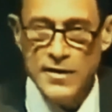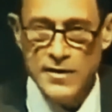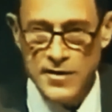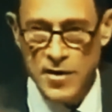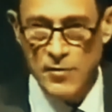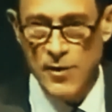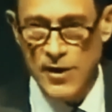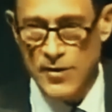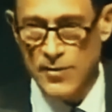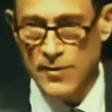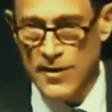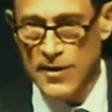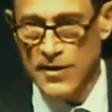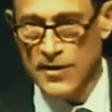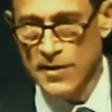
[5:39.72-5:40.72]
is there so much
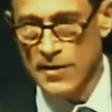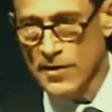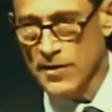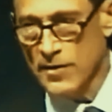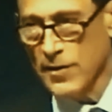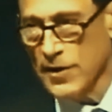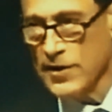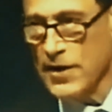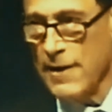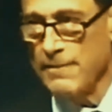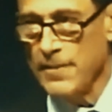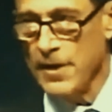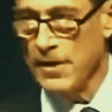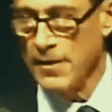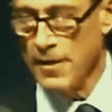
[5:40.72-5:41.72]
resistance to
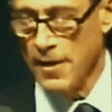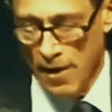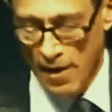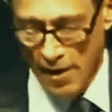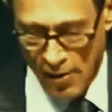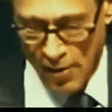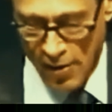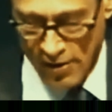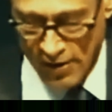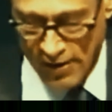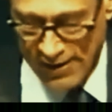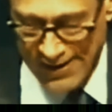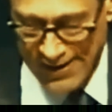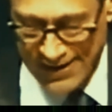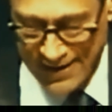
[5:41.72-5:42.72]
accepting, or
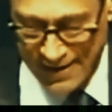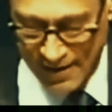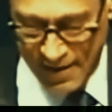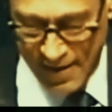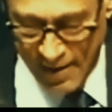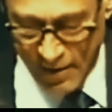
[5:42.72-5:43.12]
at least